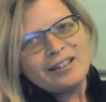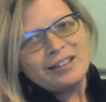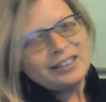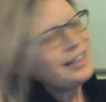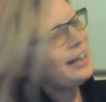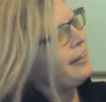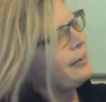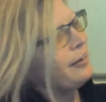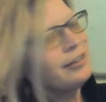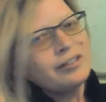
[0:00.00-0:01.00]
sound it
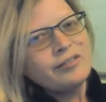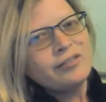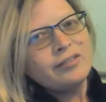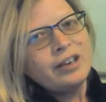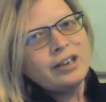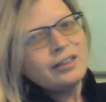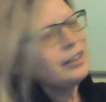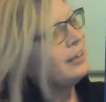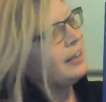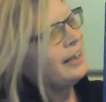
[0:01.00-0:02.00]
together. Or
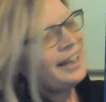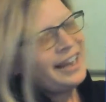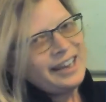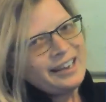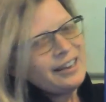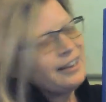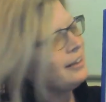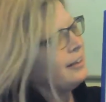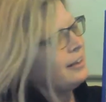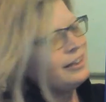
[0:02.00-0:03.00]
egg,
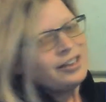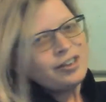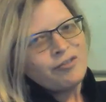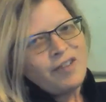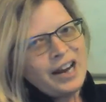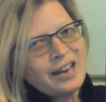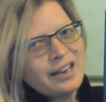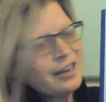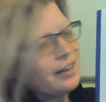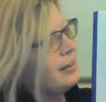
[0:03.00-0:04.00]

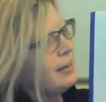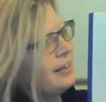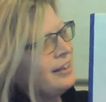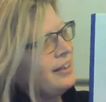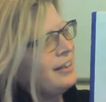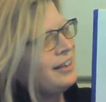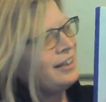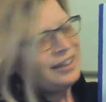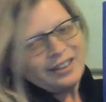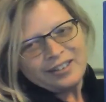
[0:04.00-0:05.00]
reg.
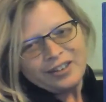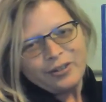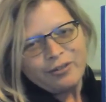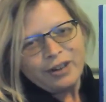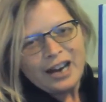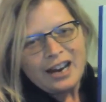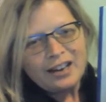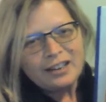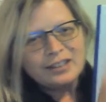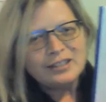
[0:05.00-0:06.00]

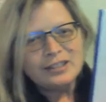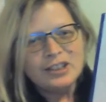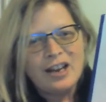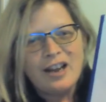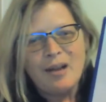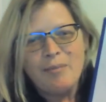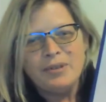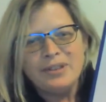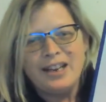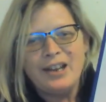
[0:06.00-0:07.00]
Great
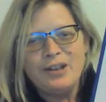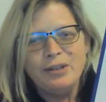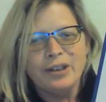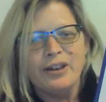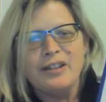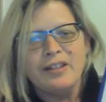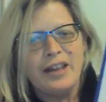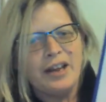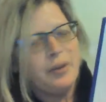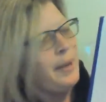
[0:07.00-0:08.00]
job. Today you learned the
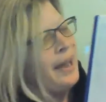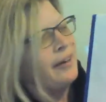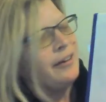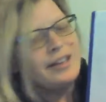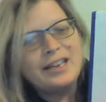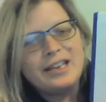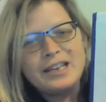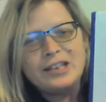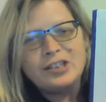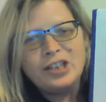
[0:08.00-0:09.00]
letter pattern
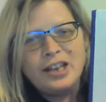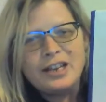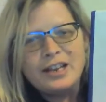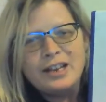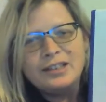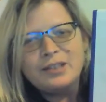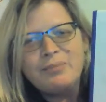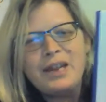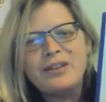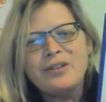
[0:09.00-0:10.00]
EG to
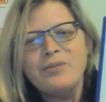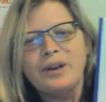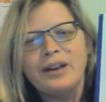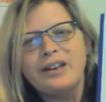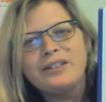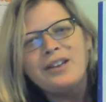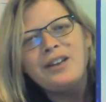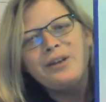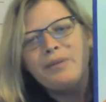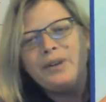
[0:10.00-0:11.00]
make new words.
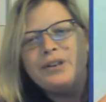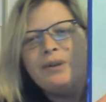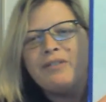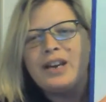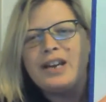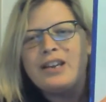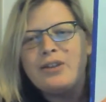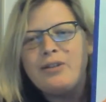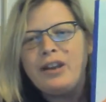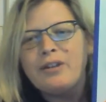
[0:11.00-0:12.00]
When you are
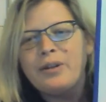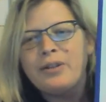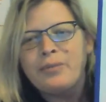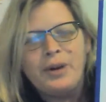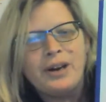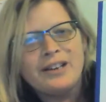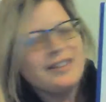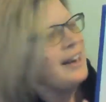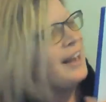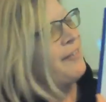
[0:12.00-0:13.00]
reading, you can notice
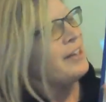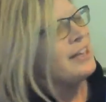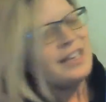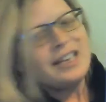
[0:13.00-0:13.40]
words that have an